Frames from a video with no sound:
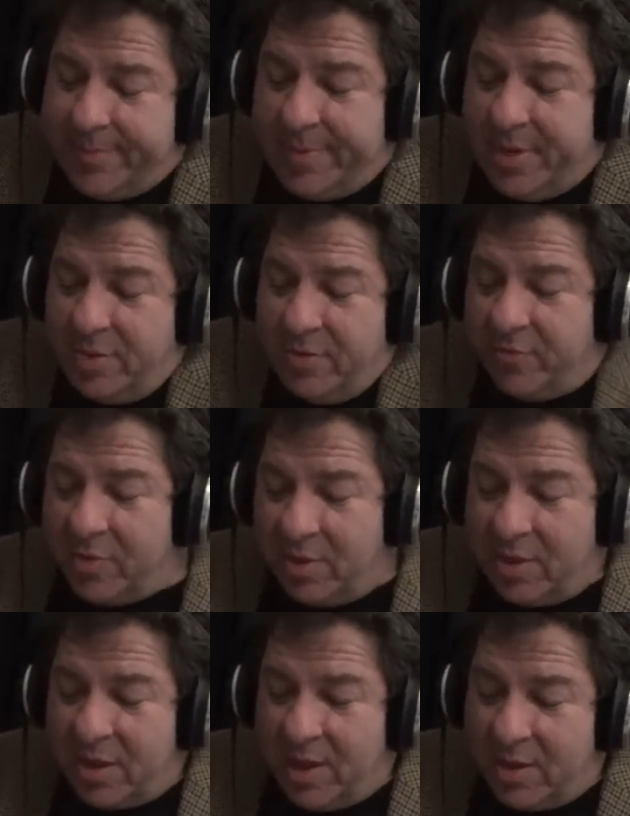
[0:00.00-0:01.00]
do everything
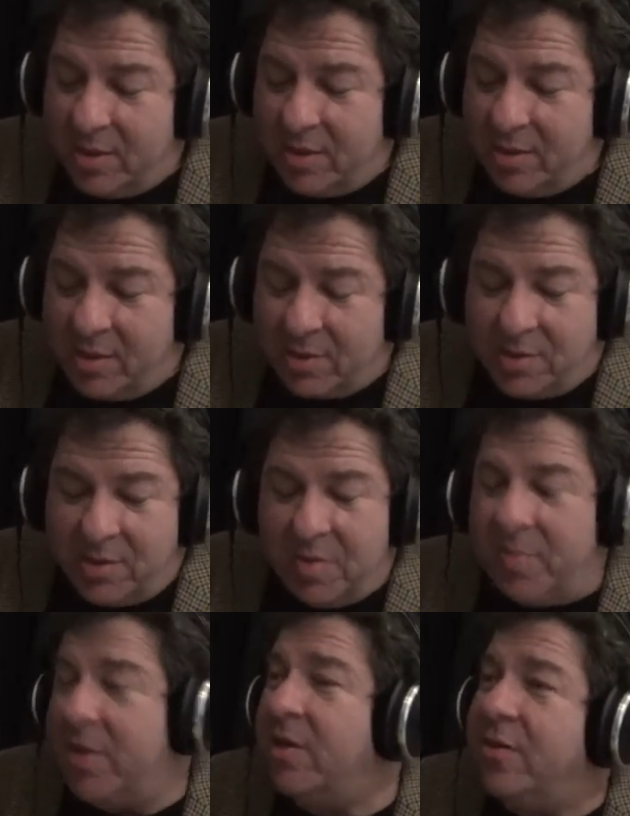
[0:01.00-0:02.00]
you can, and it doesn't seem
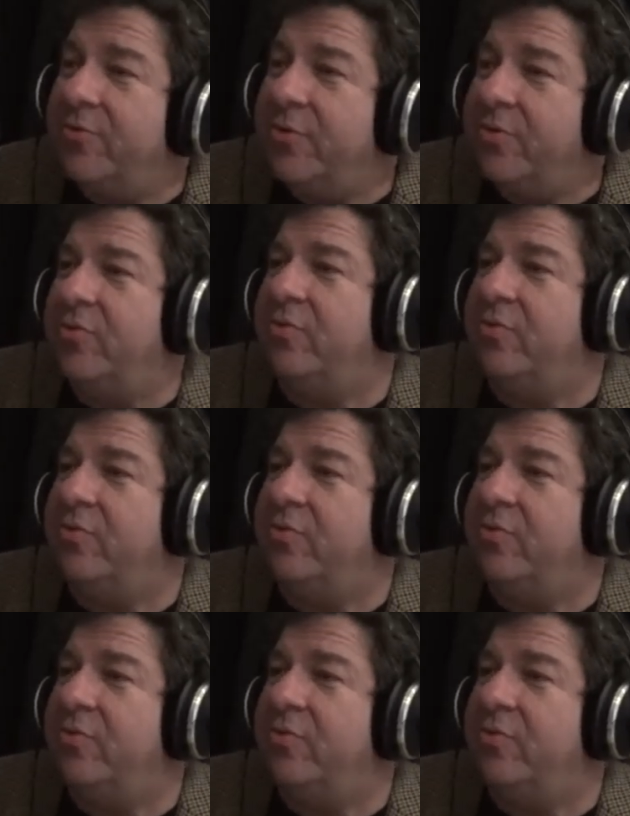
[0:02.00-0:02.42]
to make a difference,